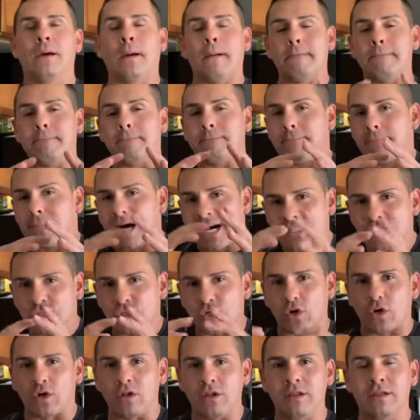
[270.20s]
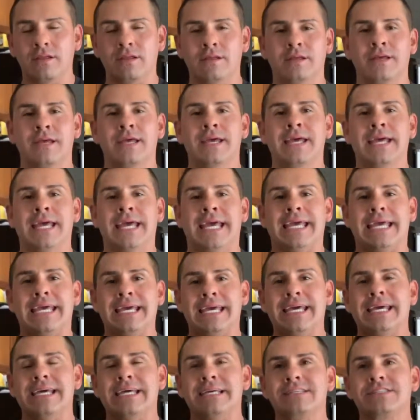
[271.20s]
muscle
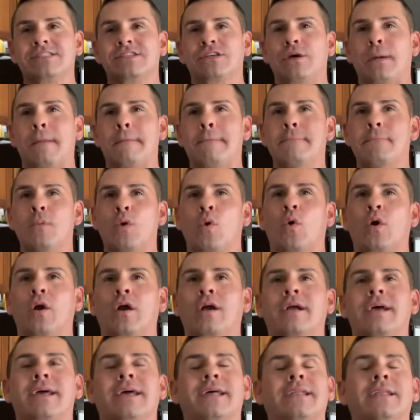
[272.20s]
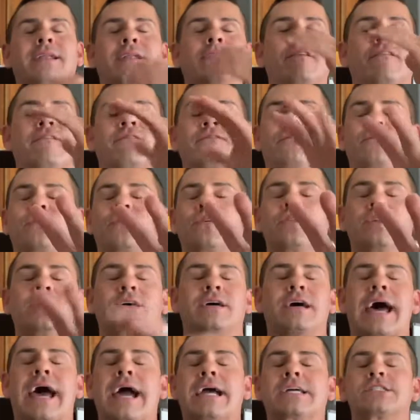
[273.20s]
is more, and for
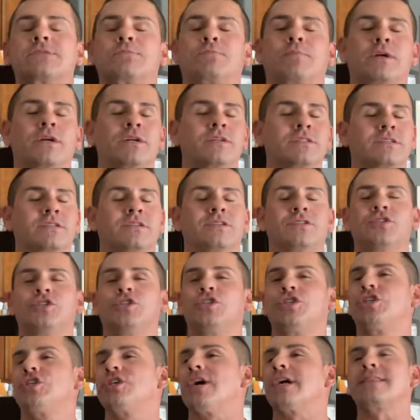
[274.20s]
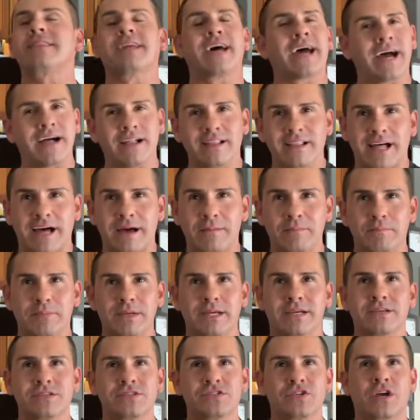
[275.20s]
the experts, shut the hell up
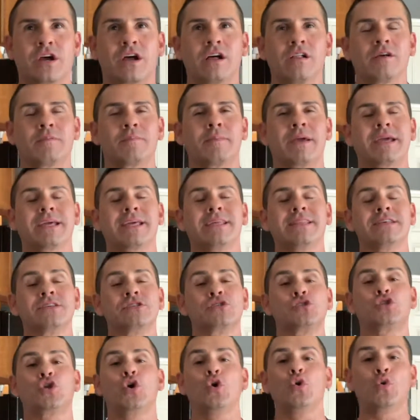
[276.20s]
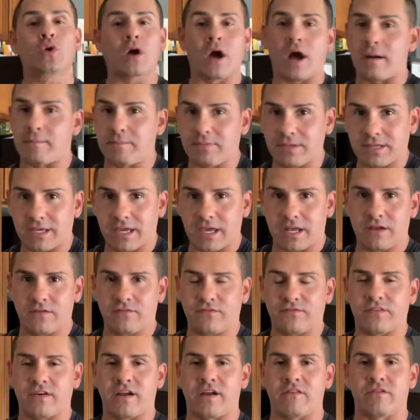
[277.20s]
because y'all are making this too
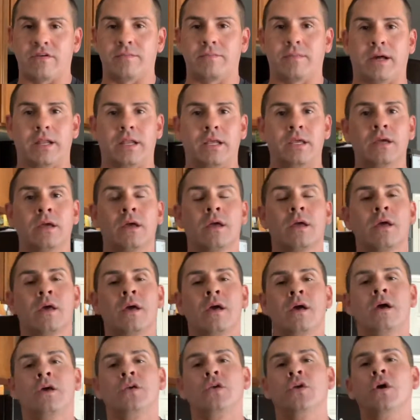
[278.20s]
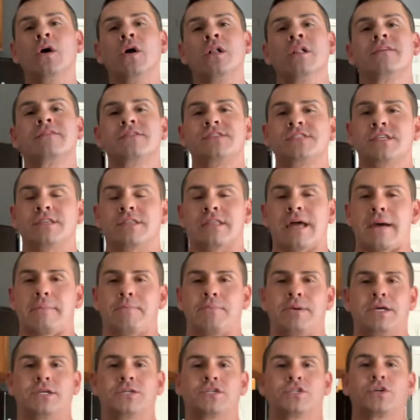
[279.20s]
complicated for everybody. You all have seen that
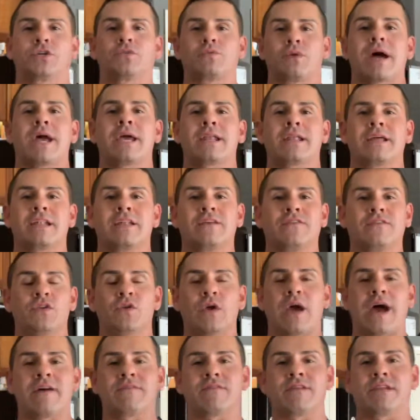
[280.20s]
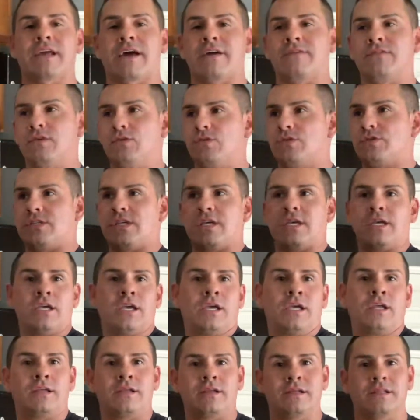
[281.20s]
picture, right? And if you haven't, have you
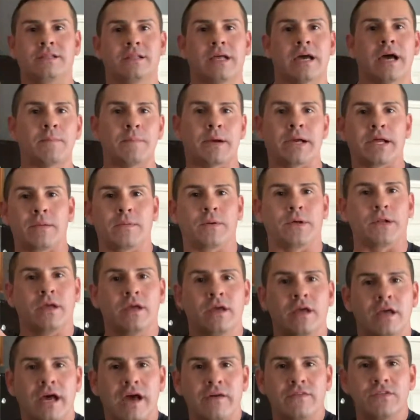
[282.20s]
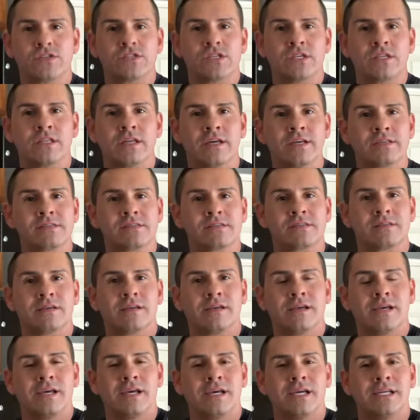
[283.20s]
seen, how am I going to put it? Have you seen
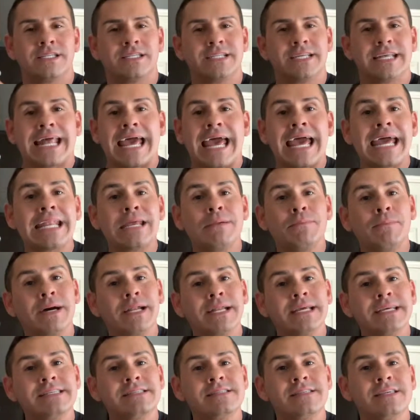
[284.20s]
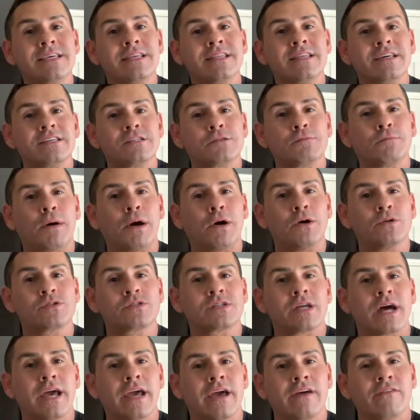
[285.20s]
this? Did anybody see this post
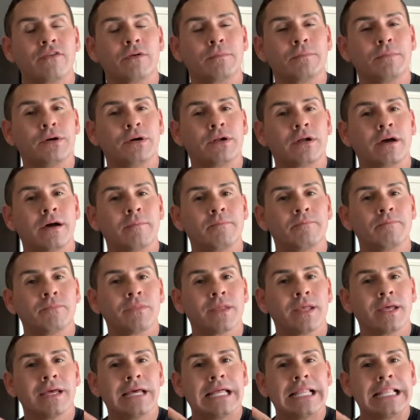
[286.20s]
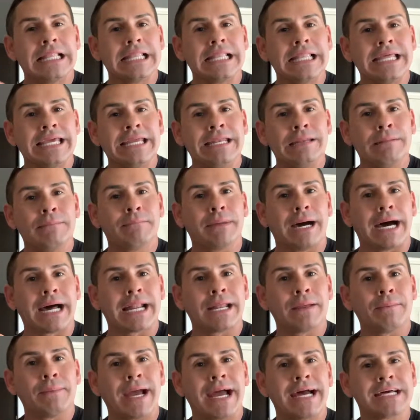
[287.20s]
I ever put up? Lean
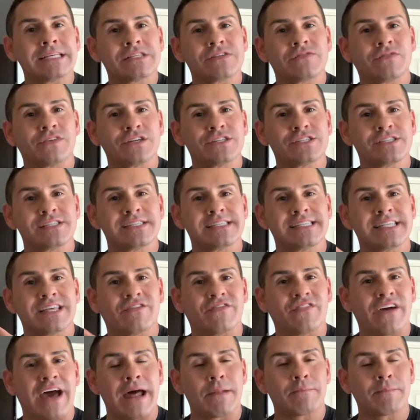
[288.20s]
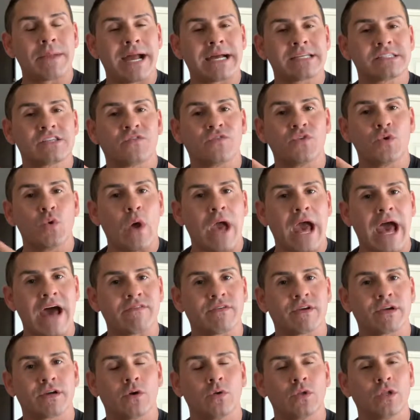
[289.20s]
body mass versus the fat mass. If you
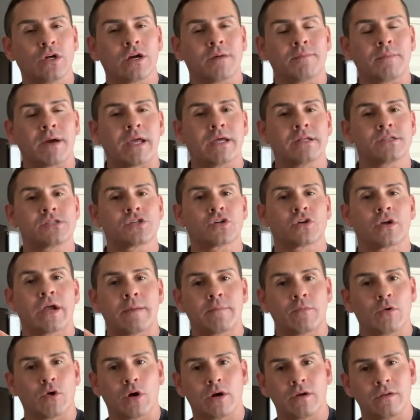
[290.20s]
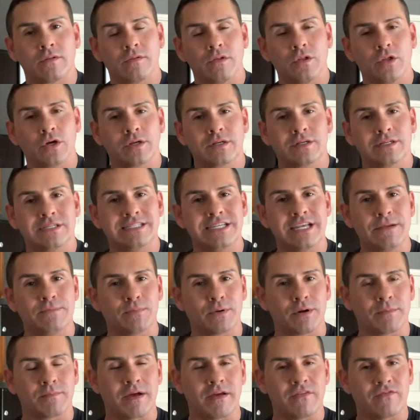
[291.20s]
haven't, go look on my Instagram or look
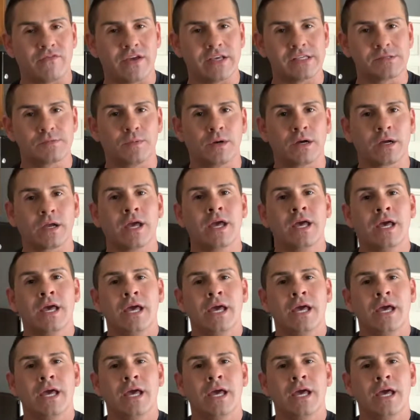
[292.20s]
deeper in my Facebook.